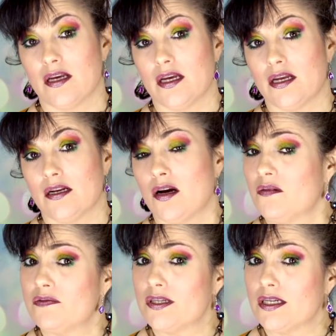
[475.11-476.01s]
And
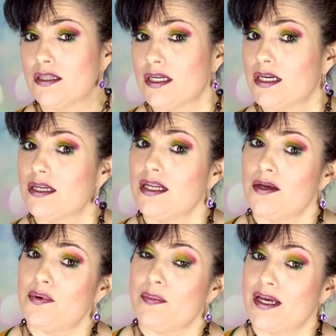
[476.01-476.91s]
hopefully then he
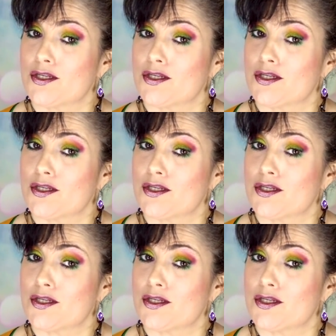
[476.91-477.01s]
would be